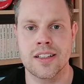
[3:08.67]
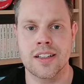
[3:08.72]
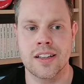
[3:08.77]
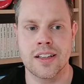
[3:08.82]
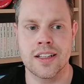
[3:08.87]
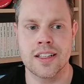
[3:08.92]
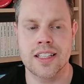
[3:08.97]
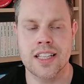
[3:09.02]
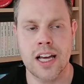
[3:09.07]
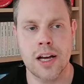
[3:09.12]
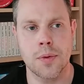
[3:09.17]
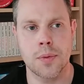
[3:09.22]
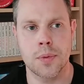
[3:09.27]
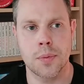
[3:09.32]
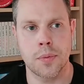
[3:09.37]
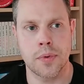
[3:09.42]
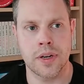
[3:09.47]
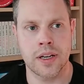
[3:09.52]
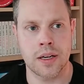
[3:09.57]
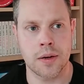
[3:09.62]
and it's helped
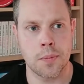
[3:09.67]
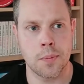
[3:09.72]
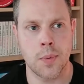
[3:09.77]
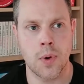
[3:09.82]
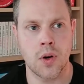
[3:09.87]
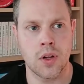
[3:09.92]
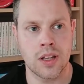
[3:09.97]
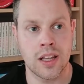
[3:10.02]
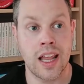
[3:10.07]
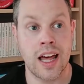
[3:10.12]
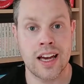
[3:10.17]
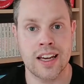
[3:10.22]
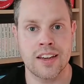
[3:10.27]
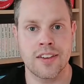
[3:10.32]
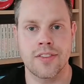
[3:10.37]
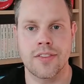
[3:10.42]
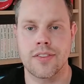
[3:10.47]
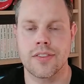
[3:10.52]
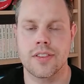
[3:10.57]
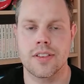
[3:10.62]
bring more
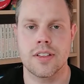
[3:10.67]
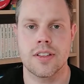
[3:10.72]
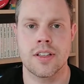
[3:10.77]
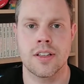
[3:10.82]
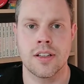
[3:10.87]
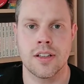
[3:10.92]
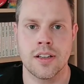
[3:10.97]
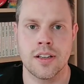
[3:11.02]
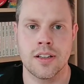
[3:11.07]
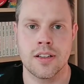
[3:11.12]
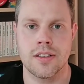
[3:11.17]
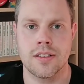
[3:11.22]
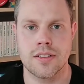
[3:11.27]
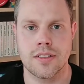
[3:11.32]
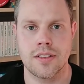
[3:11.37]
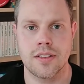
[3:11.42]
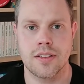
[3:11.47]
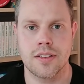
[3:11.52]
life to